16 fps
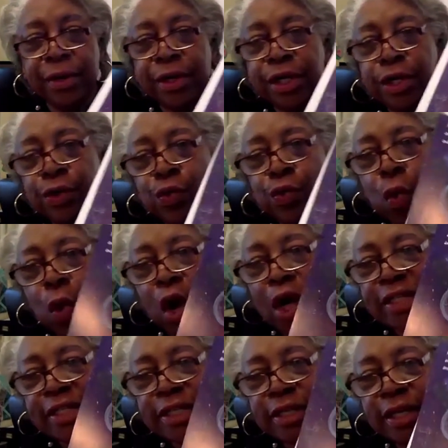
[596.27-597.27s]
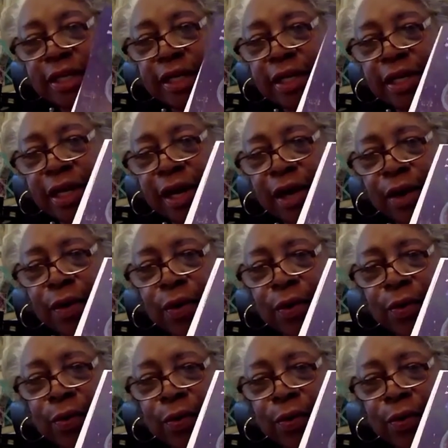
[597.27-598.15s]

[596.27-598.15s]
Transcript: you want to go.